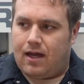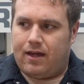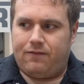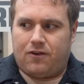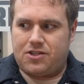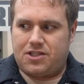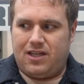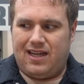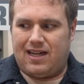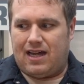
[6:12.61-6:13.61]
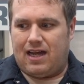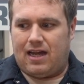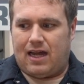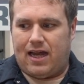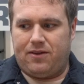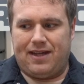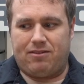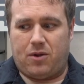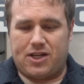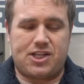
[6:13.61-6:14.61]
Unfortunately, I only
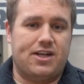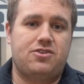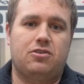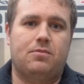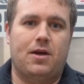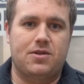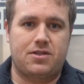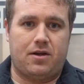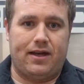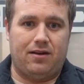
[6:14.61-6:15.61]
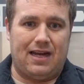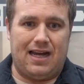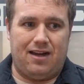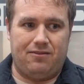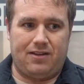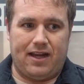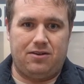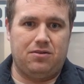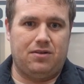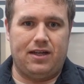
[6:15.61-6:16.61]
have a quick change tool post, so I don't have
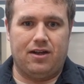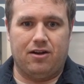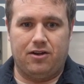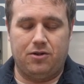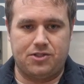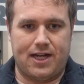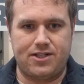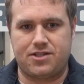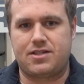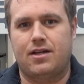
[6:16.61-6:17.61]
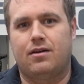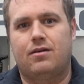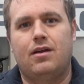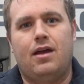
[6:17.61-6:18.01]
gang tooling or tool changer, so